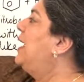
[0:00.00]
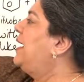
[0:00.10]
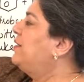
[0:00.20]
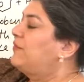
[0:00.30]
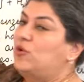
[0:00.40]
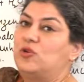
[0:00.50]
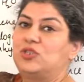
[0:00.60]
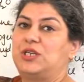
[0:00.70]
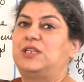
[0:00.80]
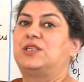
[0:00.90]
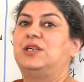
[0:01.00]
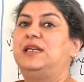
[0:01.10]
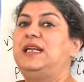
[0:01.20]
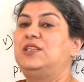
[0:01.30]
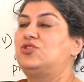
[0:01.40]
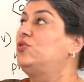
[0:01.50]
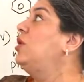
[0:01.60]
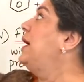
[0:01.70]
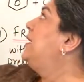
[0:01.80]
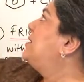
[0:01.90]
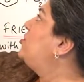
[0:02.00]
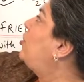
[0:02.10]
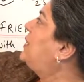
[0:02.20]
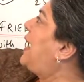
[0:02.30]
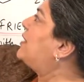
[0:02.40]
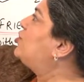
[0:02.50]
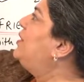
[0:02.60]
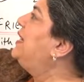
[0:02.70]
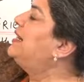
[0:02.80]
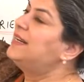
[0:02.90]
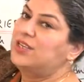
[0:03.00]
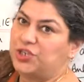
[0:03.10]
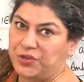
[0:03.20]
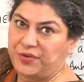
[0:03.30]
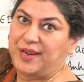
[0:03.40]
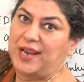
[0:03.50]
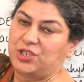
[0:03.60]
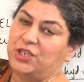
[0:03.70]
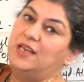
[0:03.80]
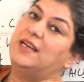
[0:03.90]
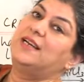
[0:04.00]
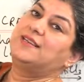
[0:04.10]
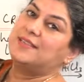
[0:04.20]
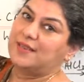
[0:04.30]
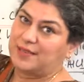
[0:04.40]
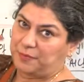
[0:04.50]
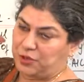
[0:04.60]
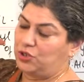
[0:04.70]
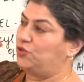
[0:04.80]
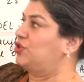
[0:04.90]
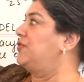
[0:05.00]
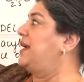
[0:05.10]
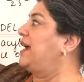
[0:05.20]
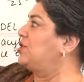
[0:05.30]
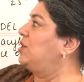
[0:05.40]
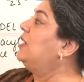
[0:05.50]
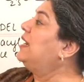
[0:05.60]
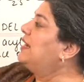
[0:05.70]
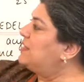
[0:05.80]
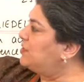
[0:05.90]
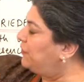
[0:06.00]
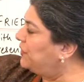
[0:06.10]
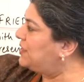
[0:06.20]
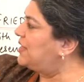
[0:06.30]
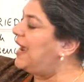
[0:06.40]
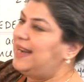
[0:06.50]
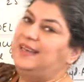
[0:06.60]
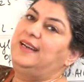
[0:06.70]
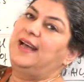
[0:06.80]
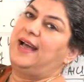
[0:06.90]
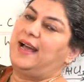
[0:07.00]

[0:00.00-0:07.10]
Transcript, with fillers: and of course it leads to, it's not actually an addition reaction, it is a substitution reaction. It is first added